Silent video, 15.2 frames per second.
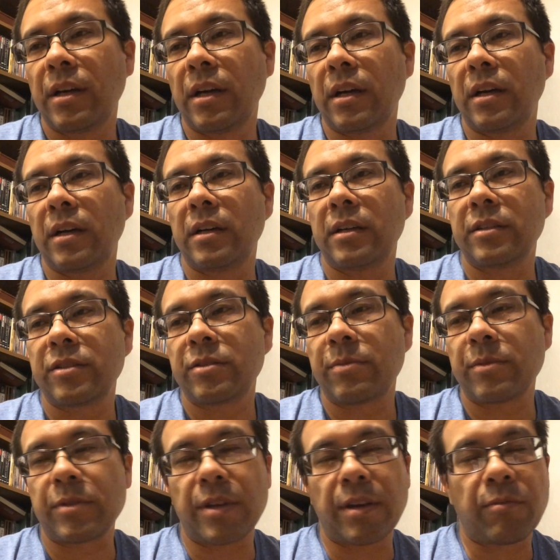It's
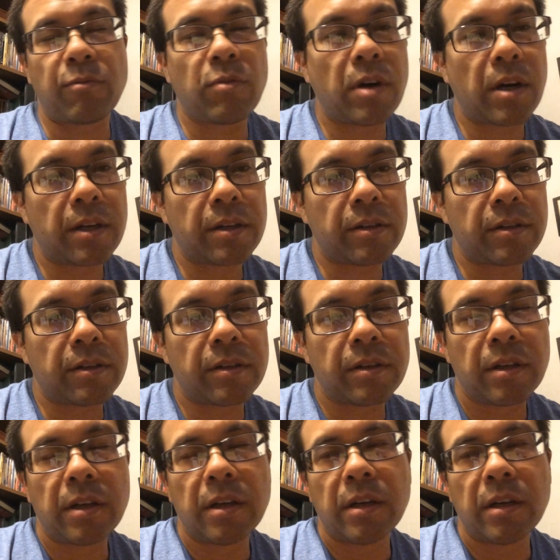supposed to have water.